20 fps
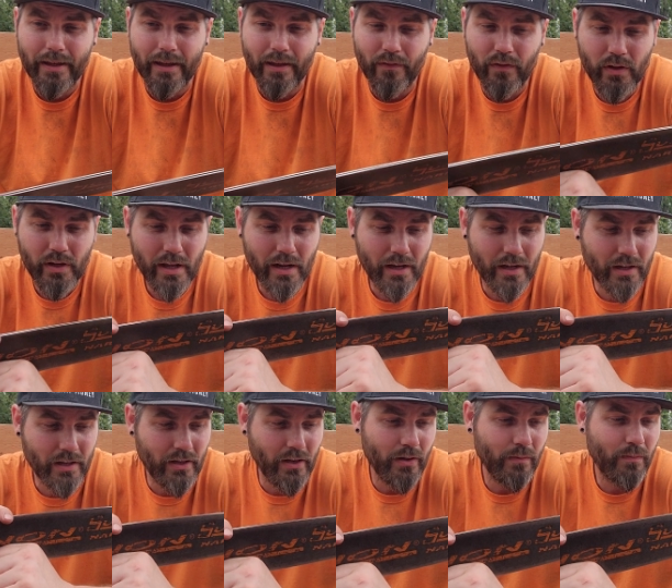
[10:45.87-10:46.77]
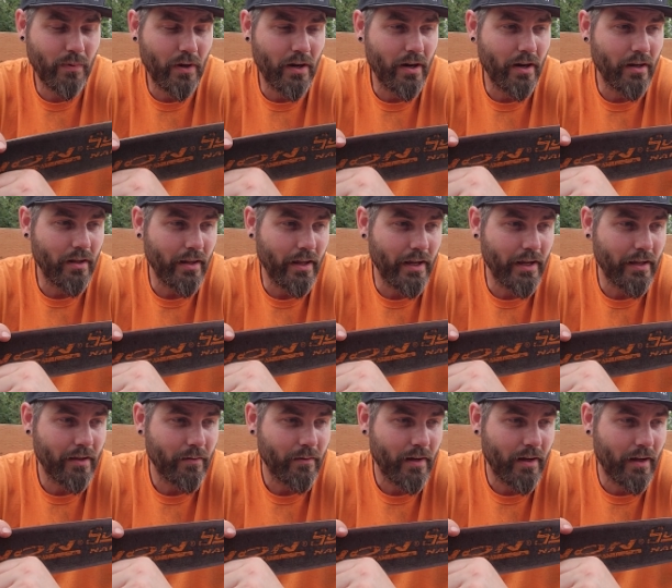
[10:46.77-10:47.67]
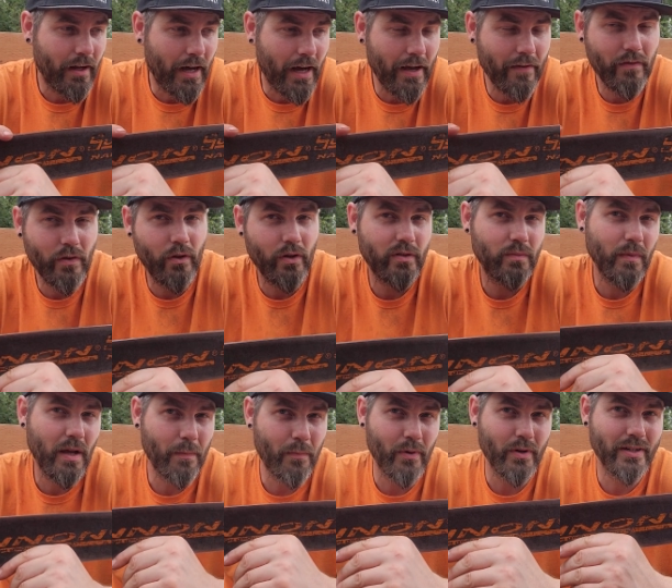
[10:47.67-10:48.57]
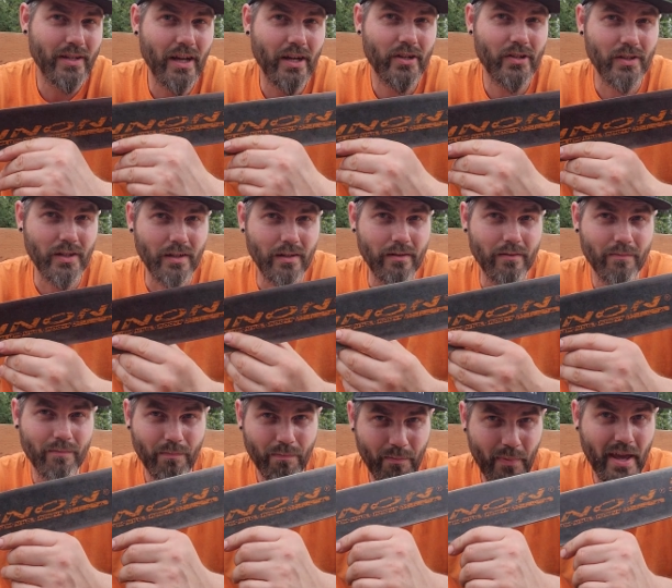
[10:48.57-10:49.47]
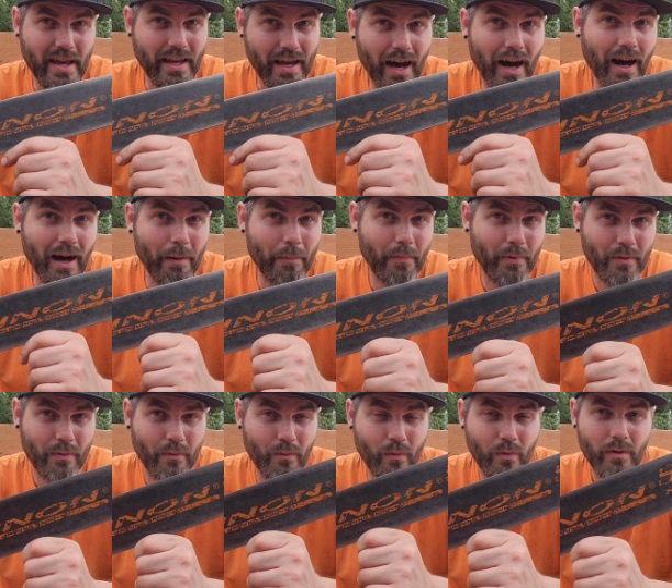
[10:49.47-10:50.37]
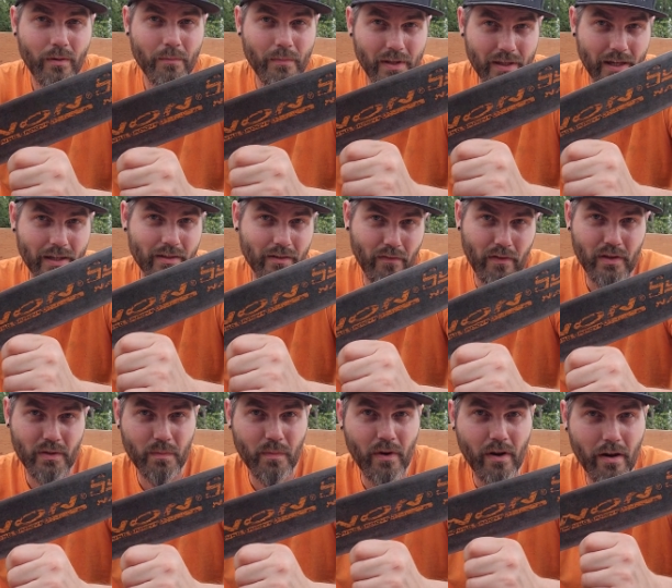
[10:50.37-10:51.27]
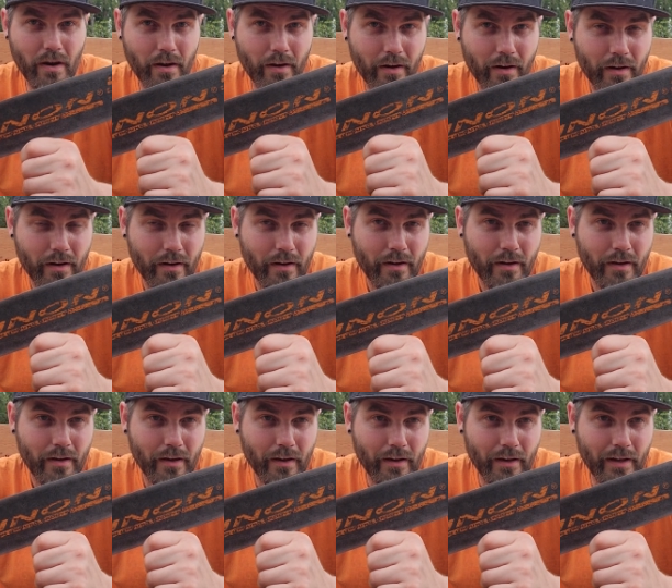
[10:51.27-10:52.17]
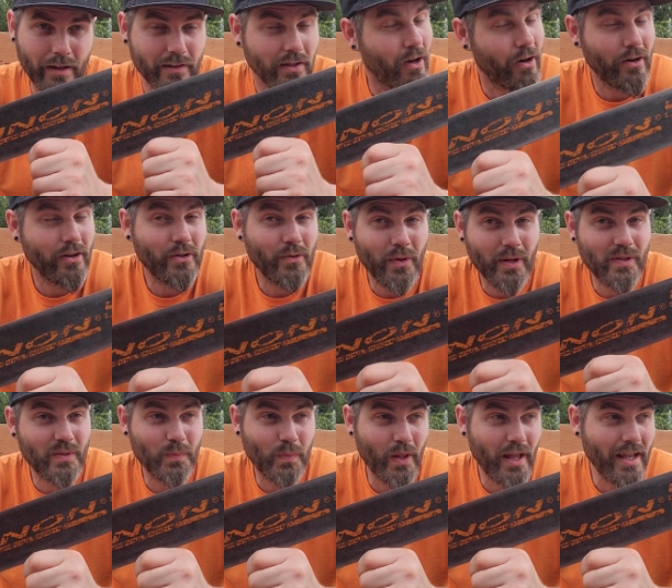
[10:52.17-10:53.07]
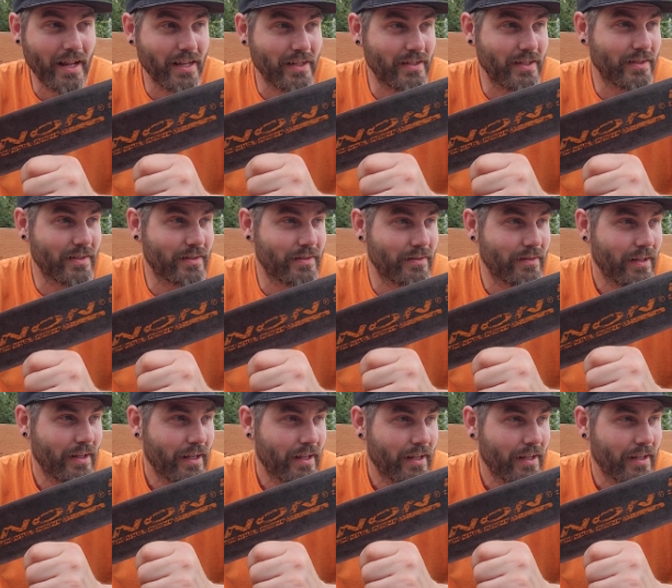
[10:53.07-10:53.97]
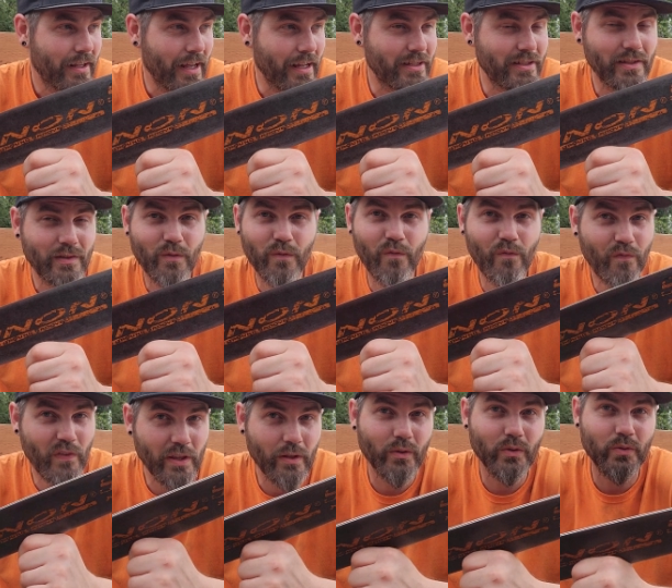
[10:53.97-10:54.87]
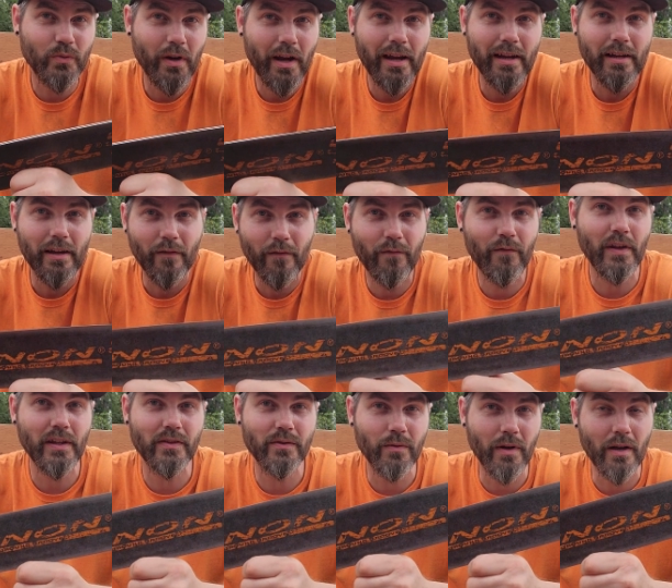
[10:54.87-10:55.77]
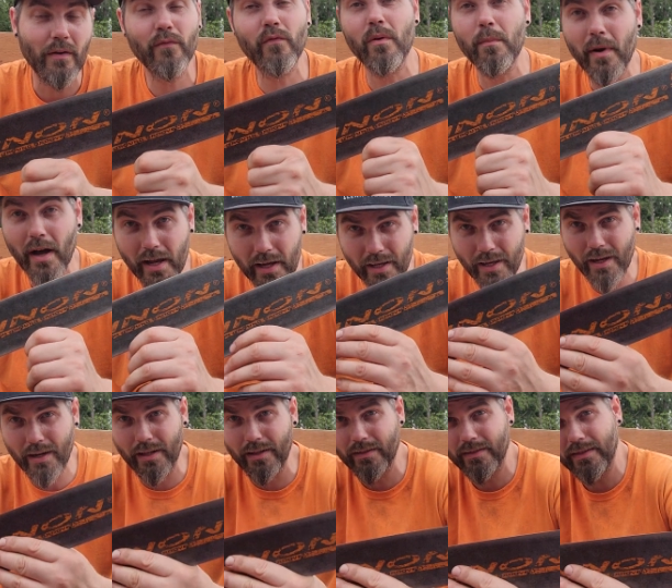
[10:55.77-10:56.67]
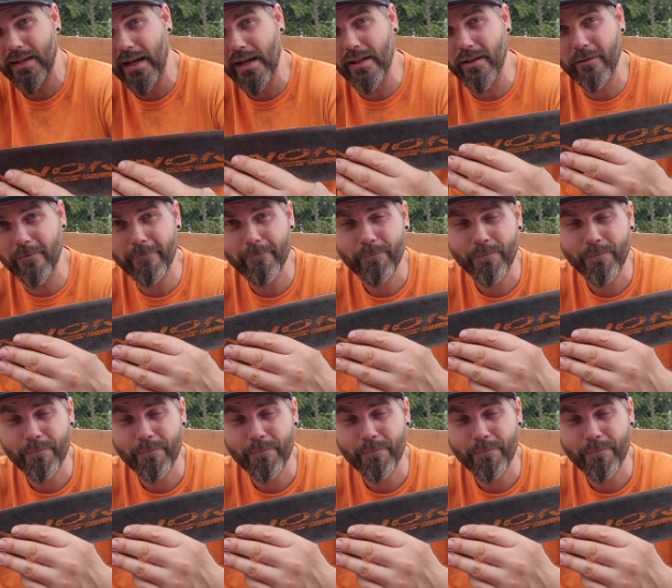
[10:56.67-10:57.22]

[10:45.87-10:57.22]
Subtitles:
If you get a good bar, like I've noticed my production pick up because of this bar. It's hard to explain. It just feels right and it fits right for my cutting style.